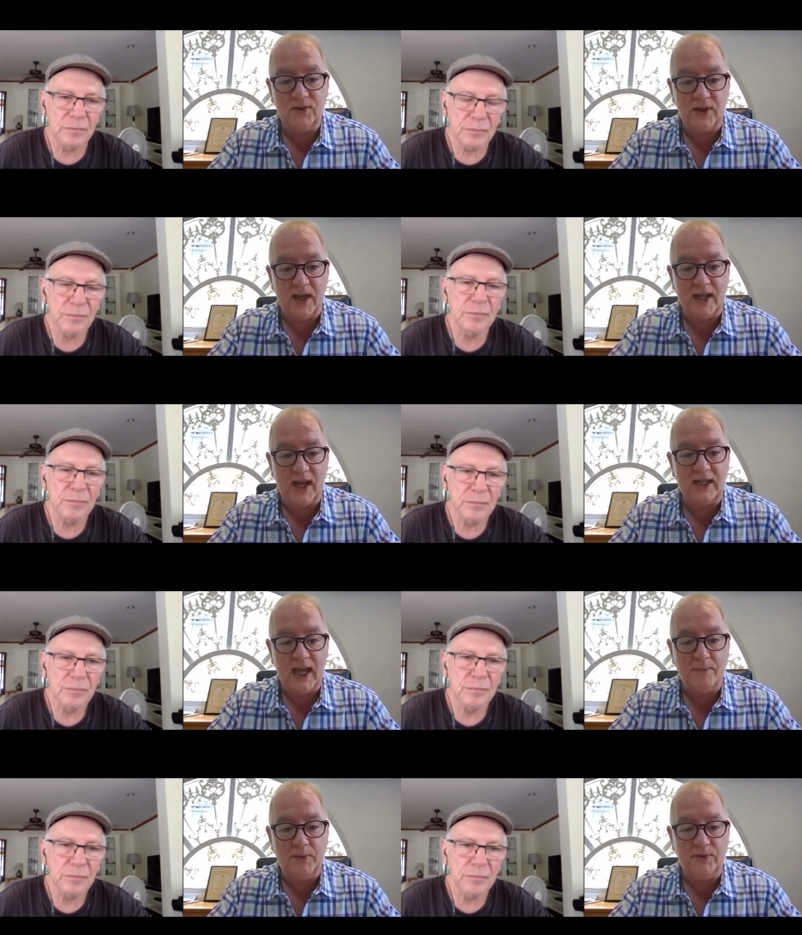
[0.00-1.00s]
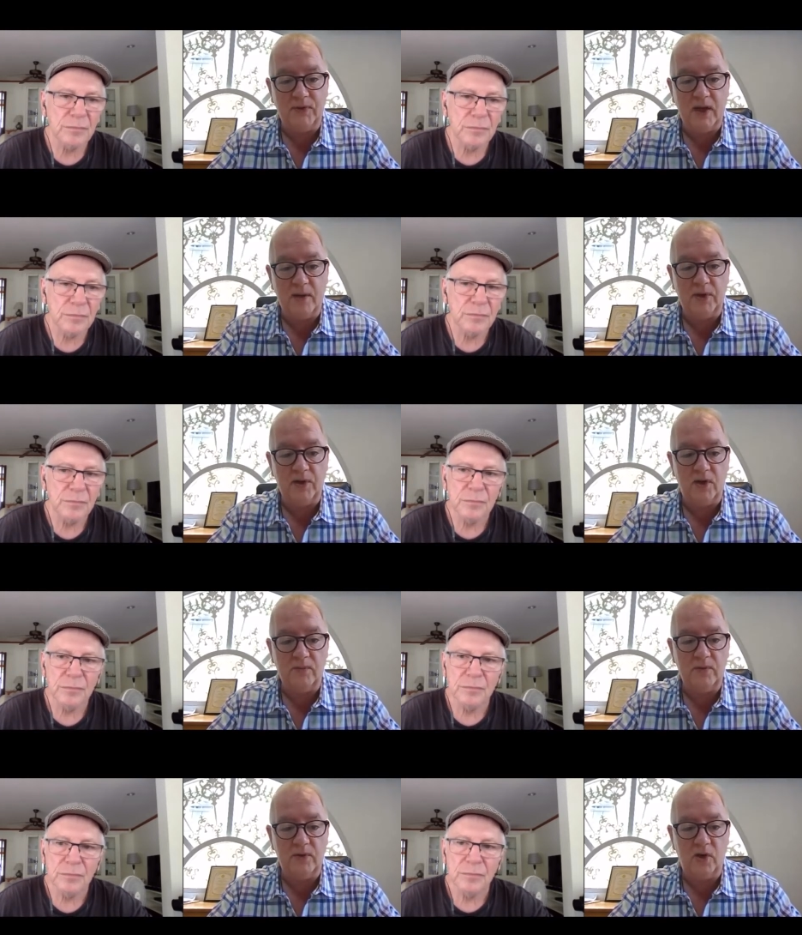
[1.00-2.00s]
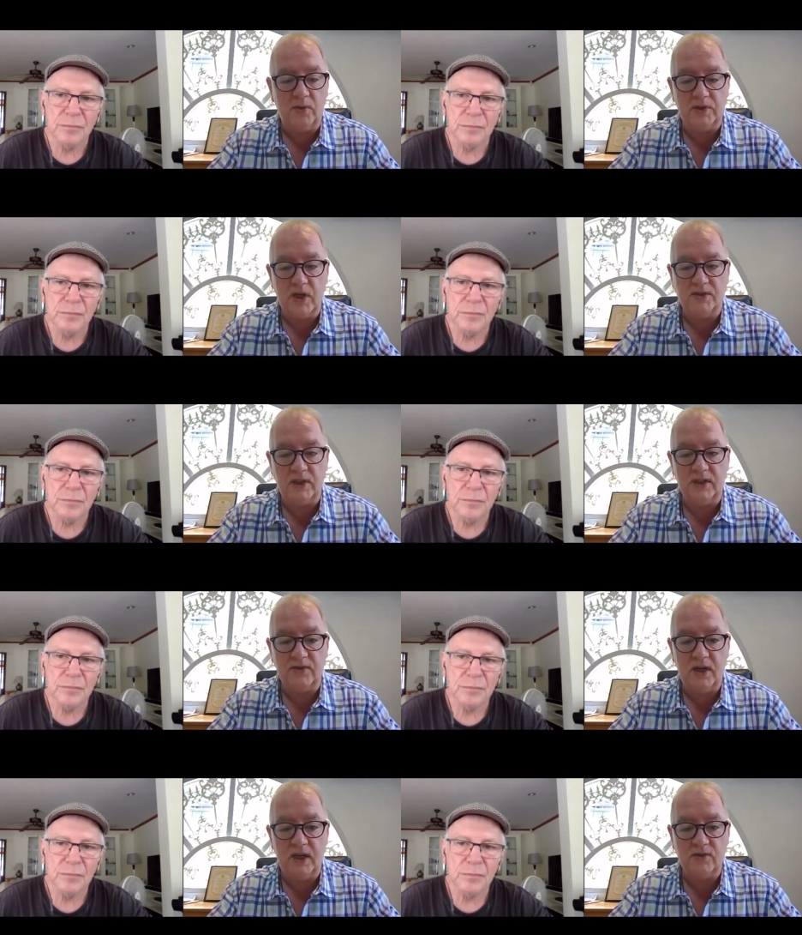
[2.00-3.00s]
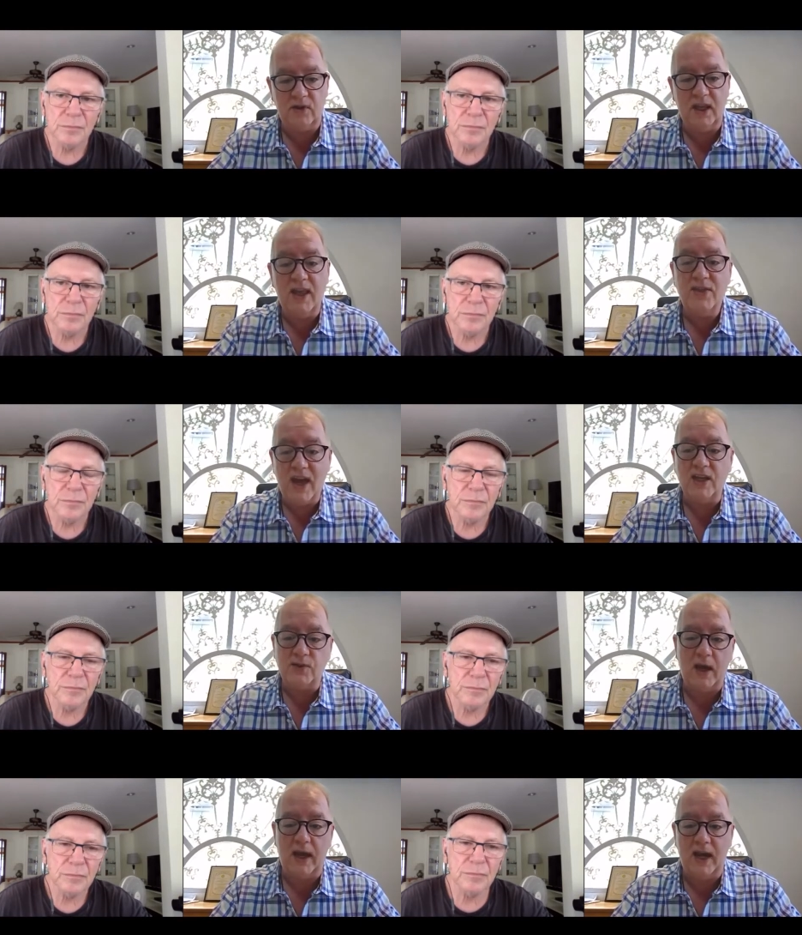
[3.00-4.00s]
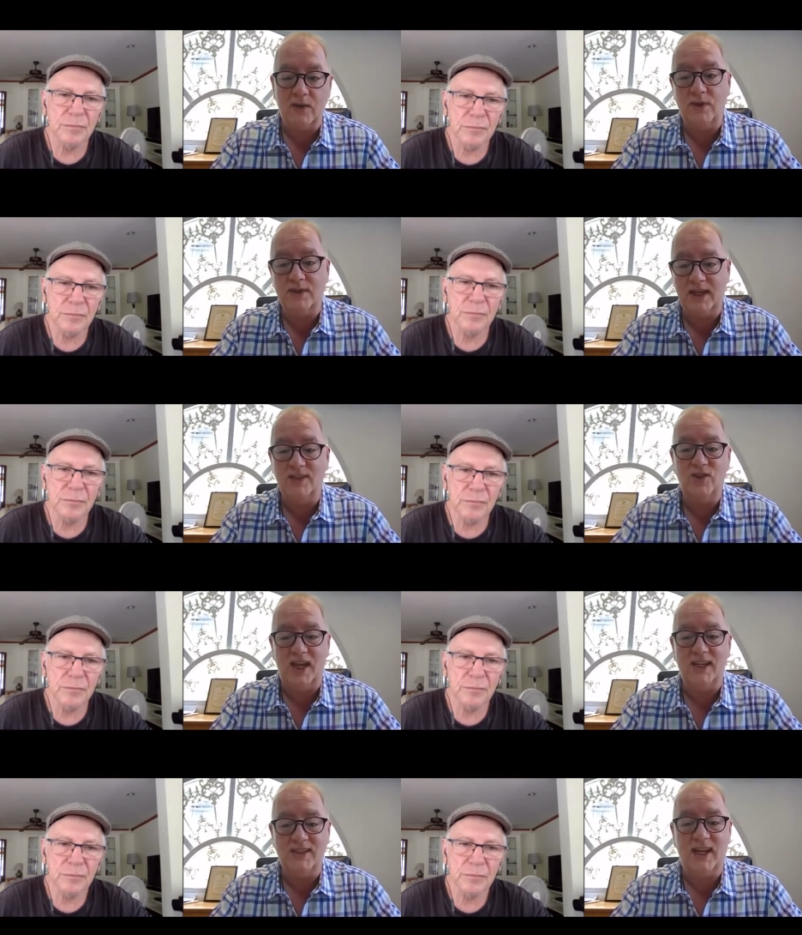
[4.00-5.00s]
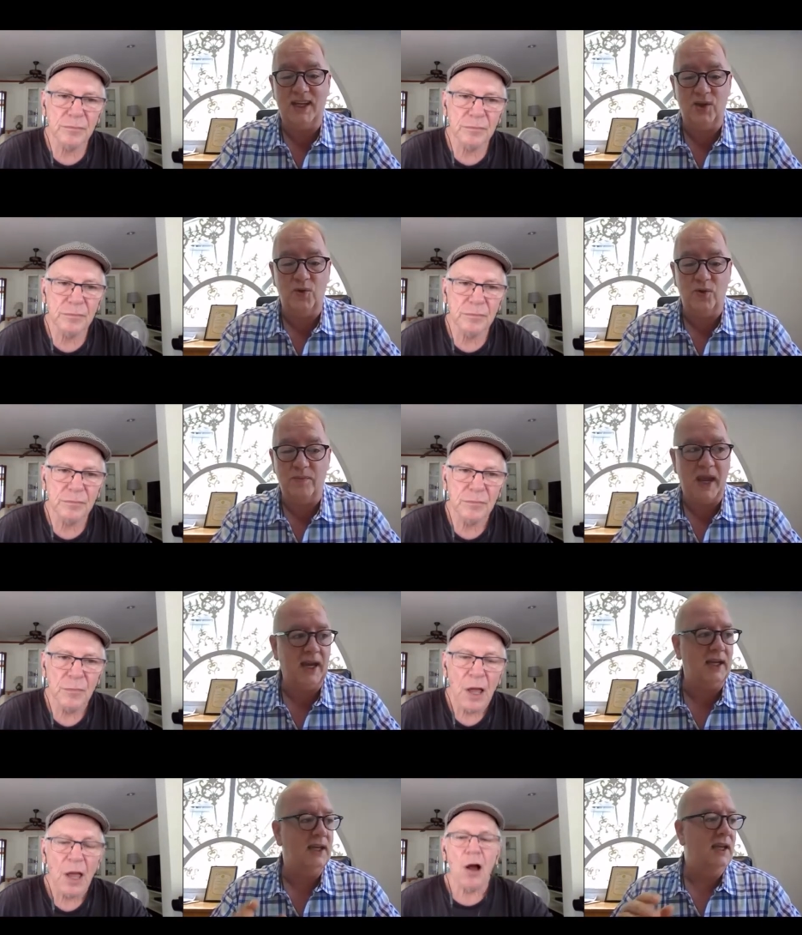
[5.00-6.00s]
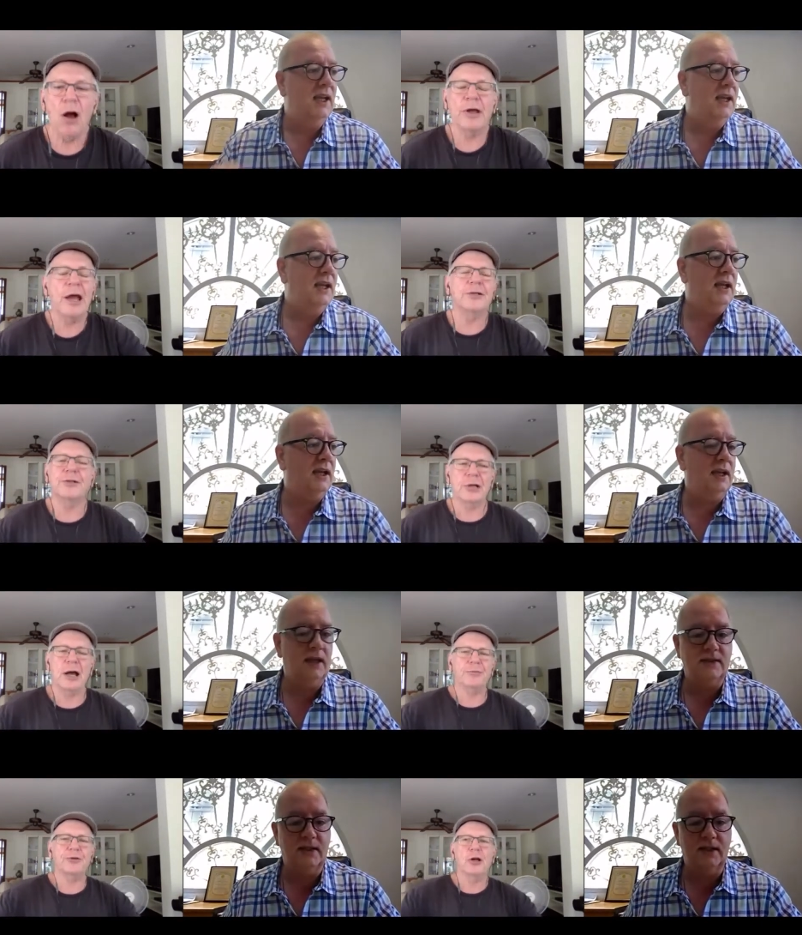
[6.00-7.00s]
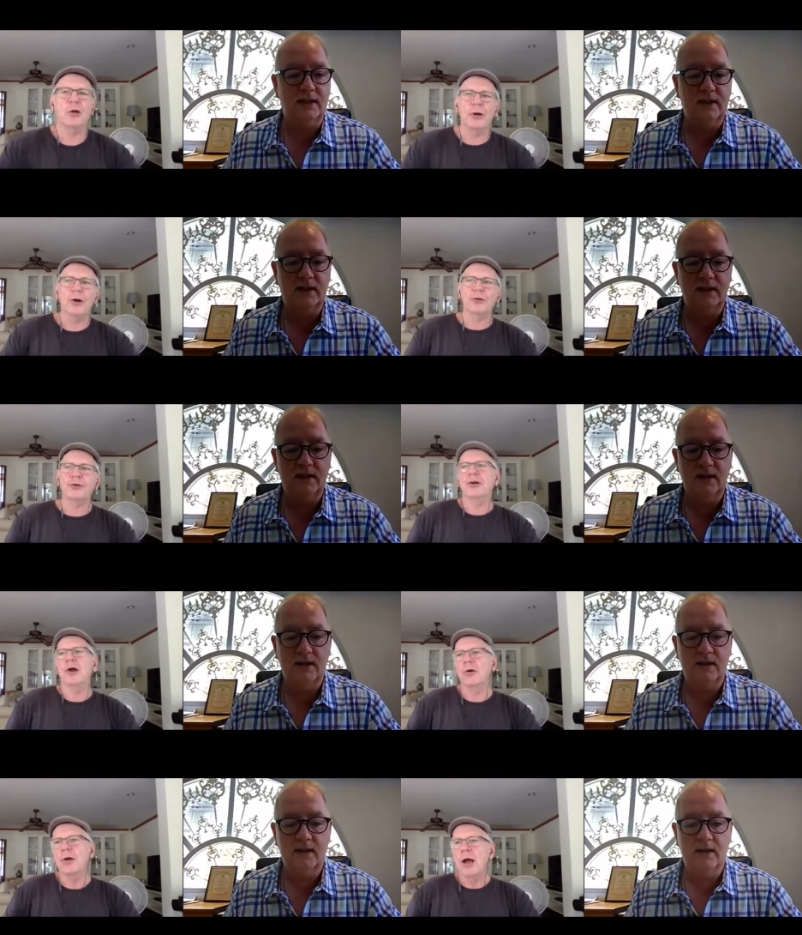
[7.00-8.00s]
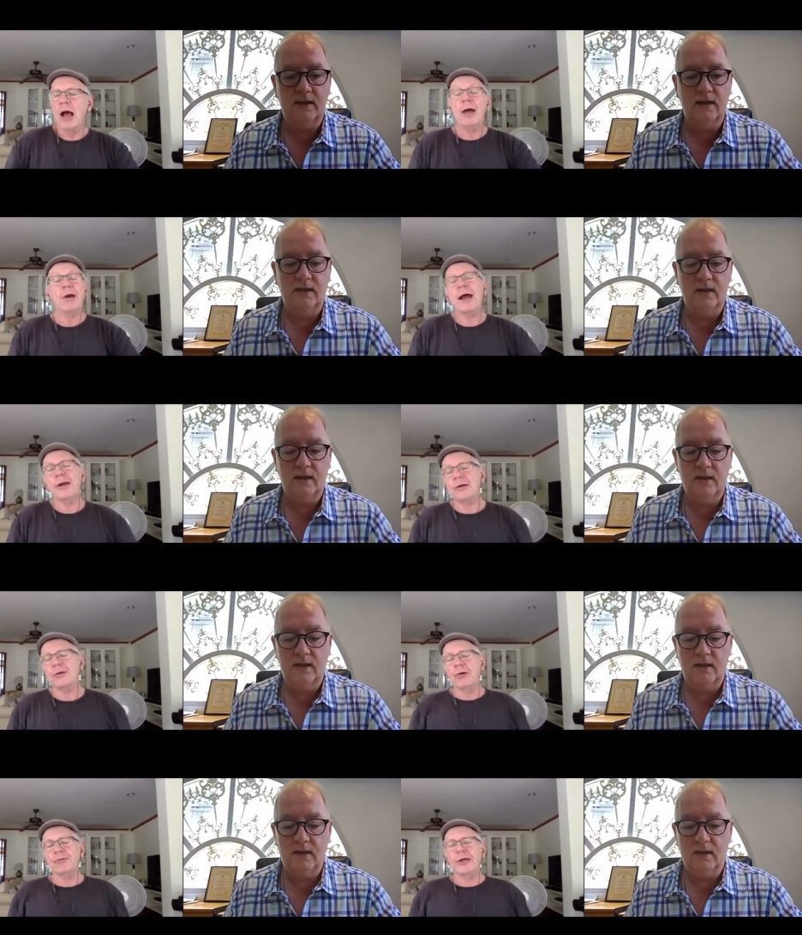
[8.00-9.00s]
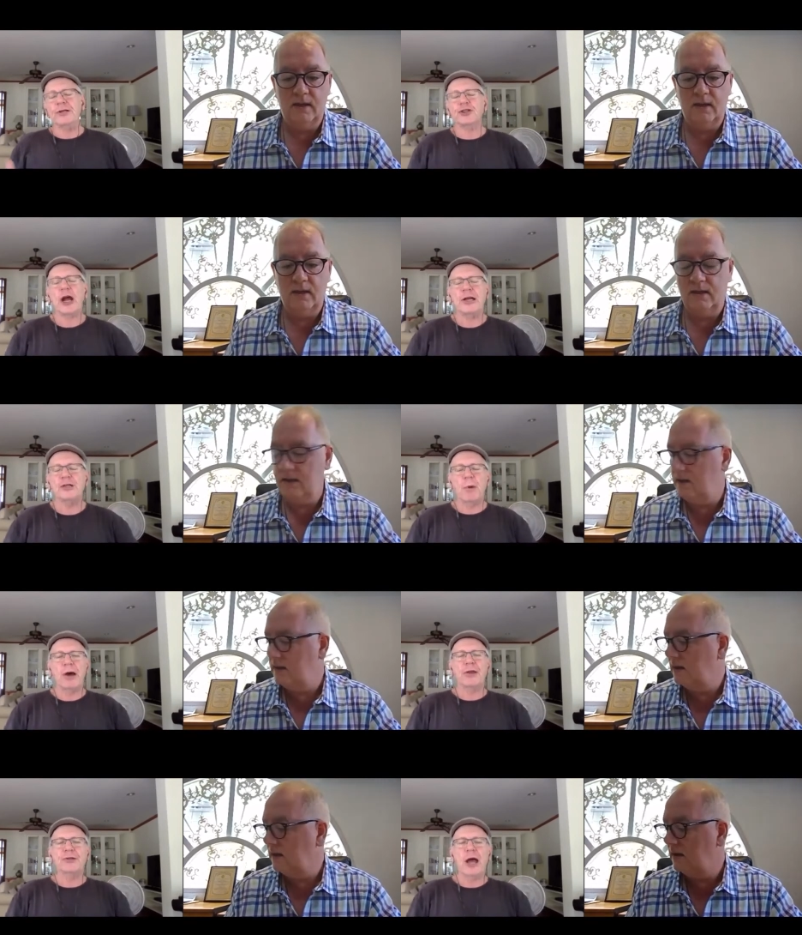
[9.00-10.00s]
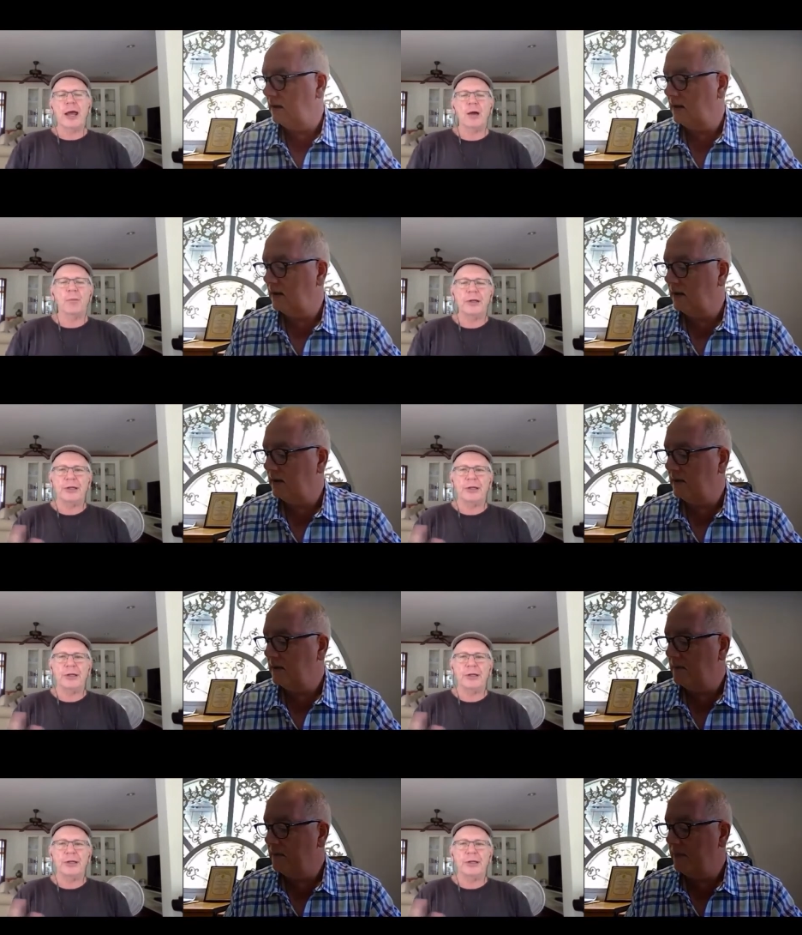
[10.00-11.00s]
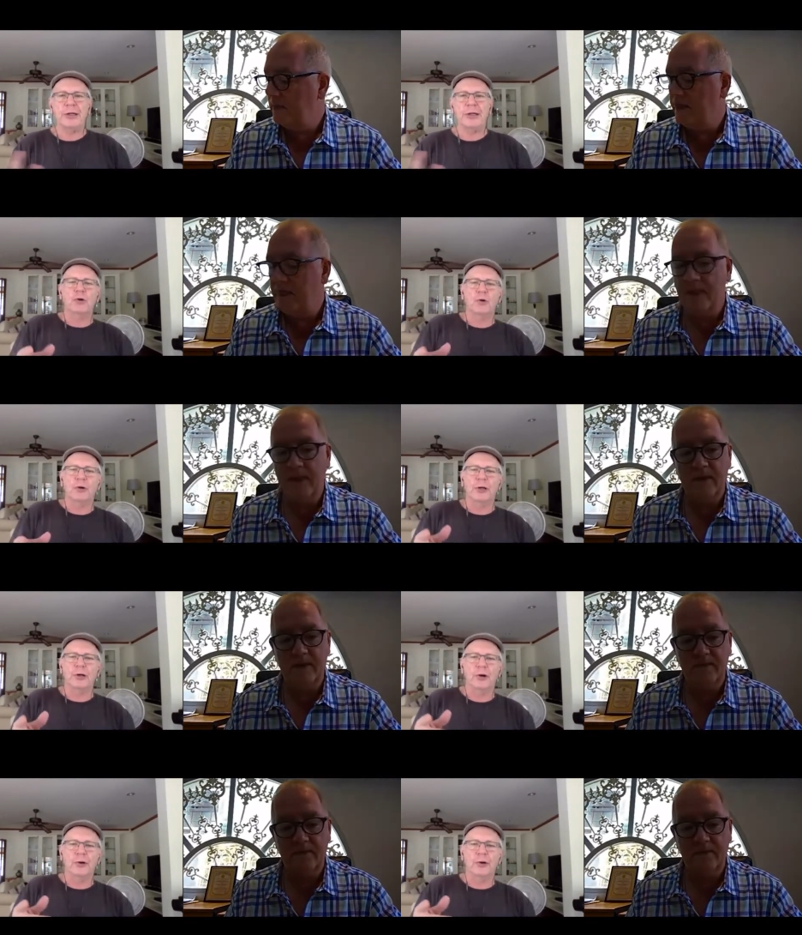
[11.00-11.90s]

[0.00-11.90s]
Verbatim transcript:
Speaker 1: got that, capital there, but they're not they are not going to be charging interest on it. That's what I heard. Once again, check check at your own bank.
Speaker 2: Oh yes, absolutely. We're not, you know, and and you know things change by the day. I mean, this is being recorded on